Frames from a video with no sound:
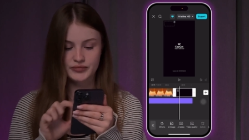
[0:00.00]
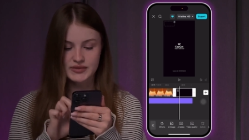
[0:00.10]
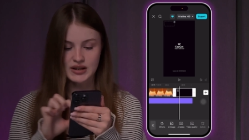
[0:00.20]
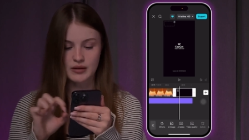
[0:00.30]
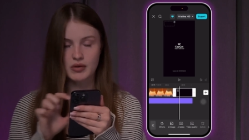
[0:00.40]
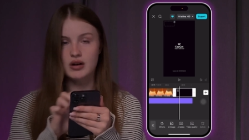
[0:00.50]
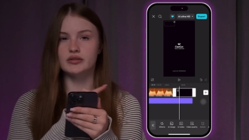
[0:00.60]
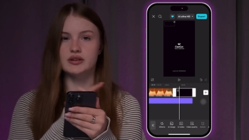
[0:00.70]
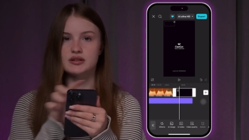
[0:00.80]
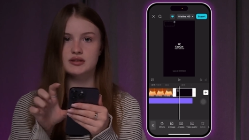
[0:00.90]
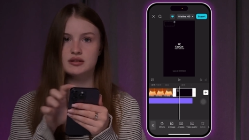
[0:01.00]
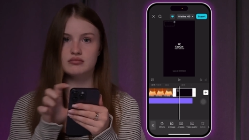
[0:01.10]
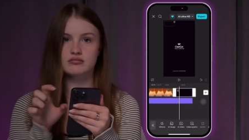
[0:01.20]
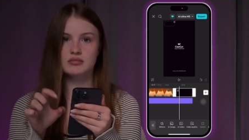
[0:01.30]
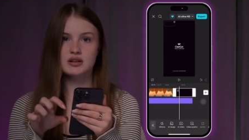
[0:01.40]
tap on this
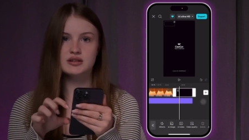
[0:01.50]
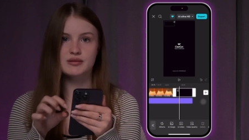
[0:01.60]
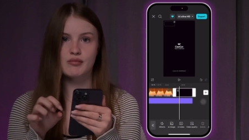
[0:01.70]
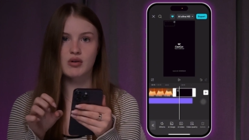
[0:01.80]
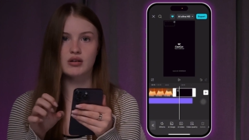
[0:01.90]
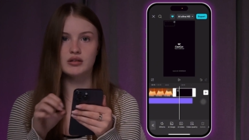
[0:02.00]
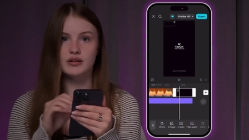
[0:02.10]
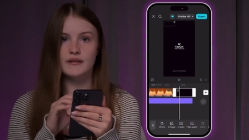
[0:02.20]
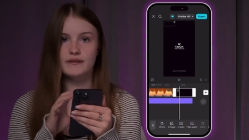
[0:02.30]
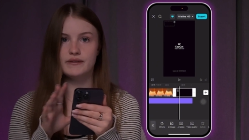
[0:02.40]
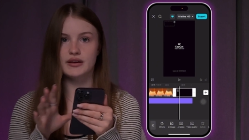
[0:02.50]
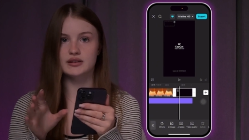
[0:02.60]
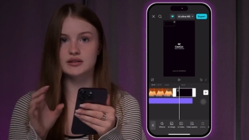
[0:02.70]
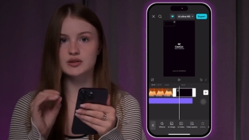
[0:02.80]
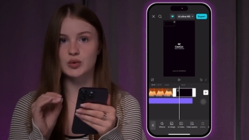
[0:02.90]
small
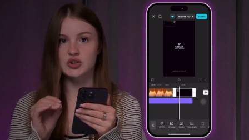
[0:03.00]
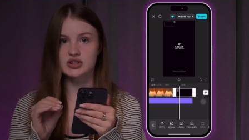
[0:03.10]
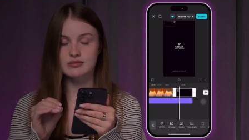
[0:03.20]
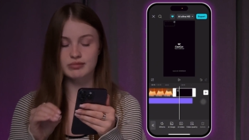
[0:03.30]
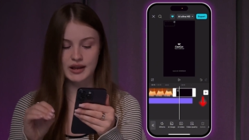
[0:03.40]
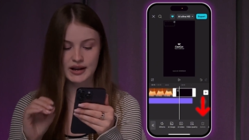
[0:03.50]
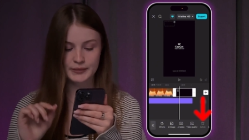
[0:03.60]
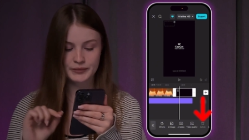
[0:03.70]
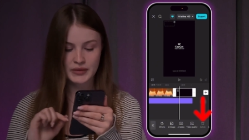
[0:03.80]
field which is black